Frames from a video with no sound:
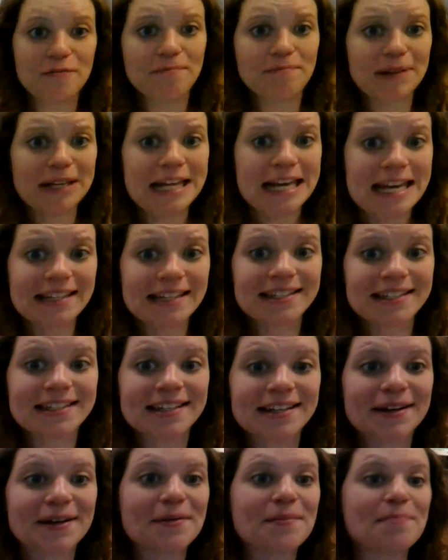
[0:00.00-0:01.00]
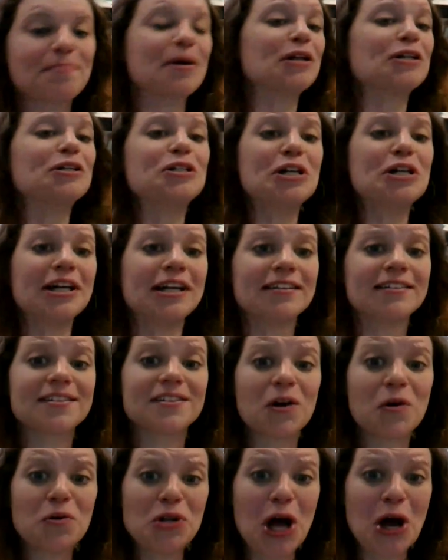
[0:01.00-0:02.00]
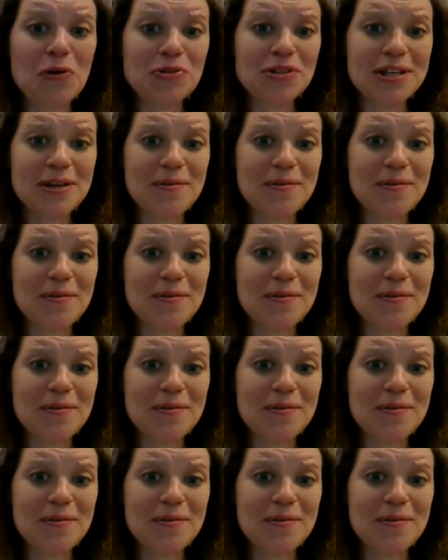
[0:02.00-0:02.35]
place. But look, it's so lonely